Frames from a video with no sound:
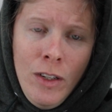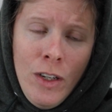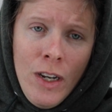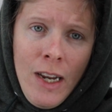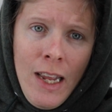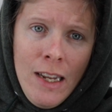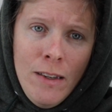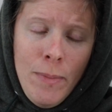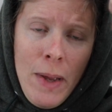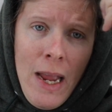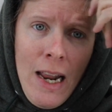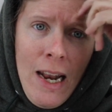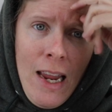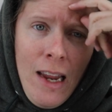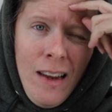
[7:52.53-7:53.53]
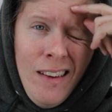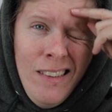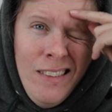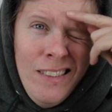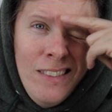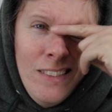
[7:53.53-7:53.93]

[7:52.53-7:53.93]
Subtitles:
gonna get to painting.